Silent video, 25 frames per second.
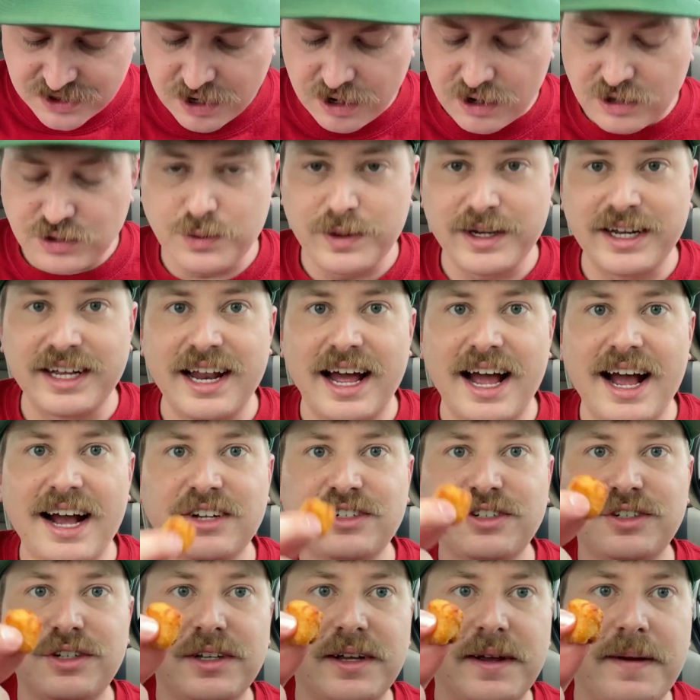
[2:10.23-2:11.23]
curds, we can
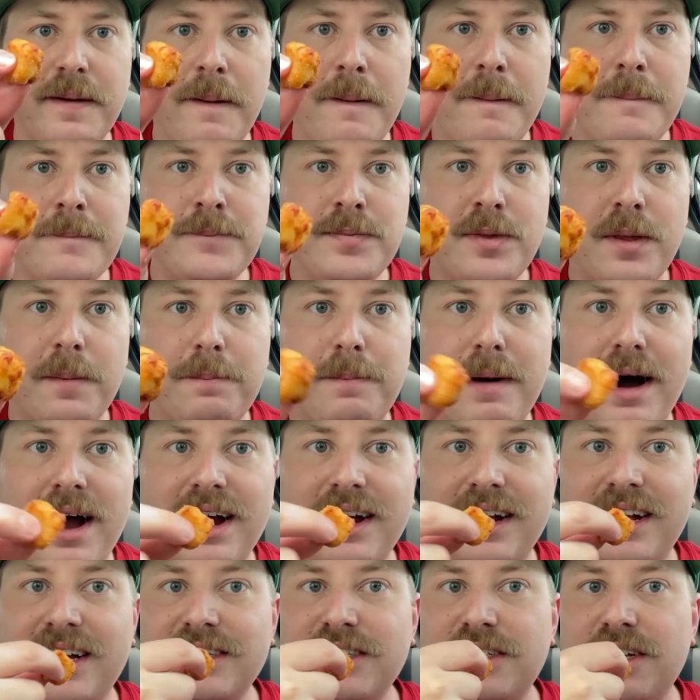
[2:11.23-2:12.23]
actually
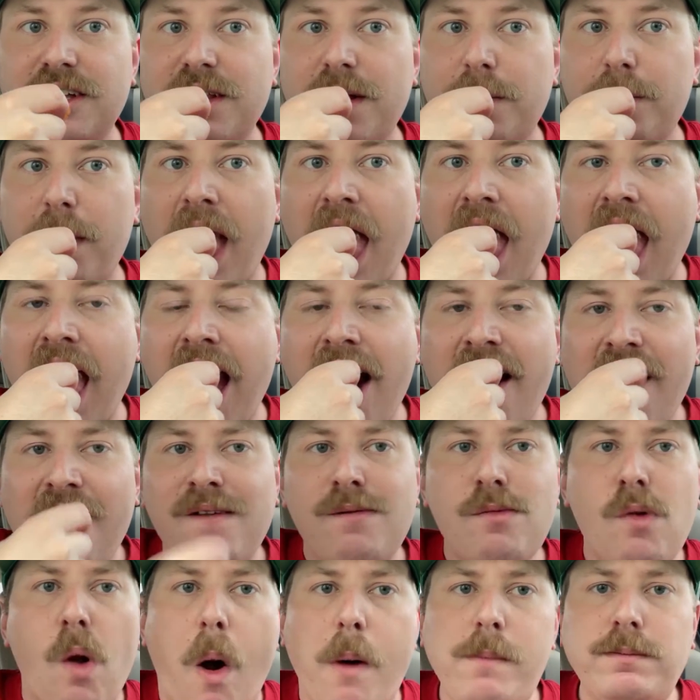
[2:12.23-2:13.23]
bite into them
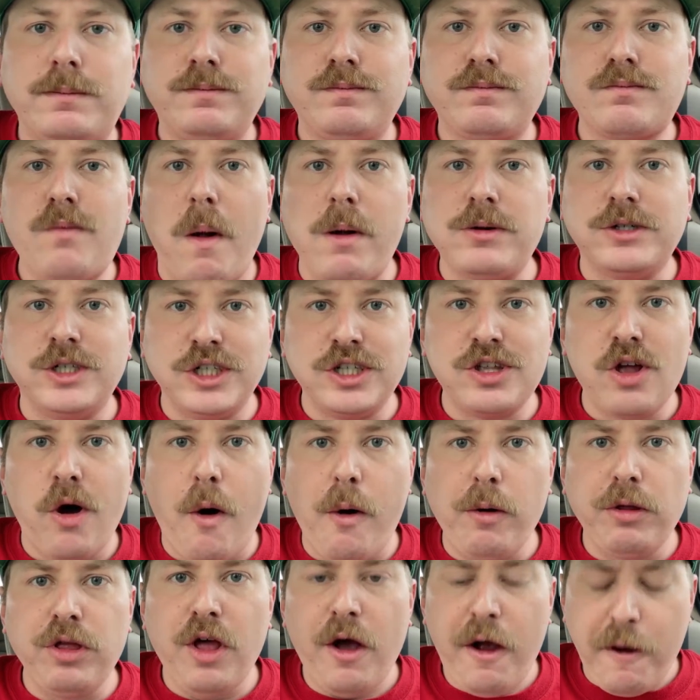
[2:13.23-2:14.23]
and eat the
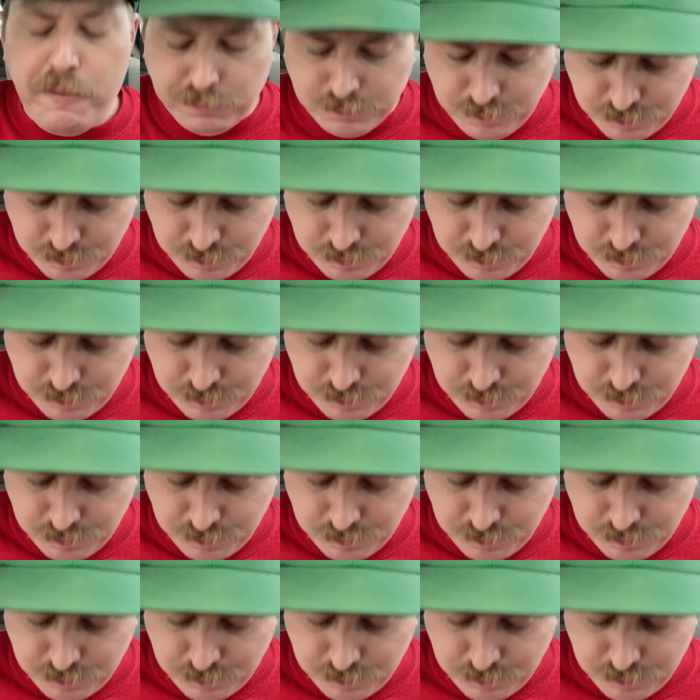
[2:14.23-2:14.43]
whole thing.